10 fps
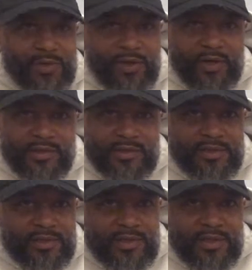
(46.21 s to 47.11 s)
parties,
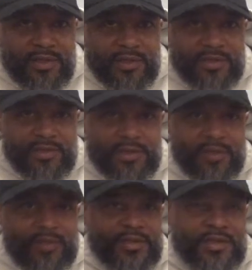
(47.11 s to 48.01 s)
sell
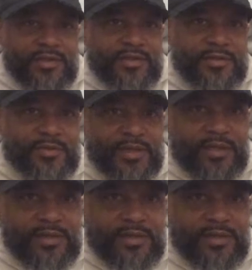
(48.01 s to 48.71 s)
potato chips at